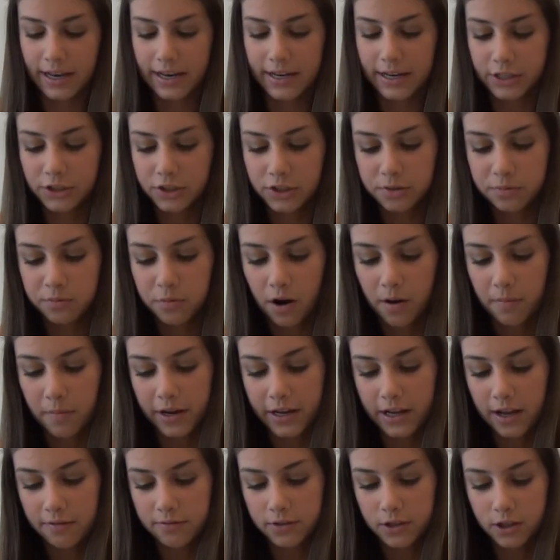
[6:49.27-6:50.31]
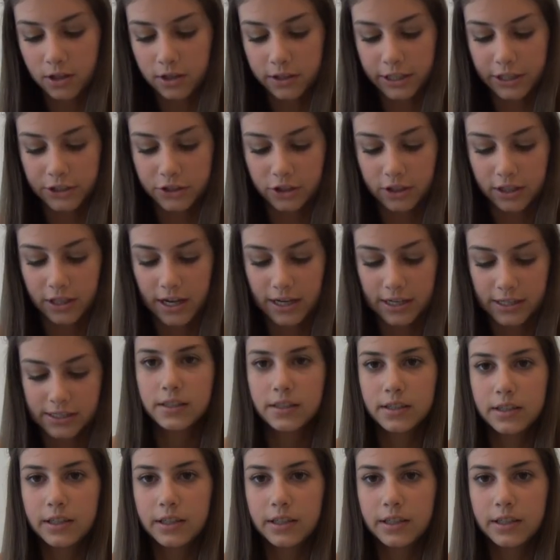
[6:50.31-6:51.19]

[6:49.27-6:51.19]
and I just brought my CoverGirl Nature Luxe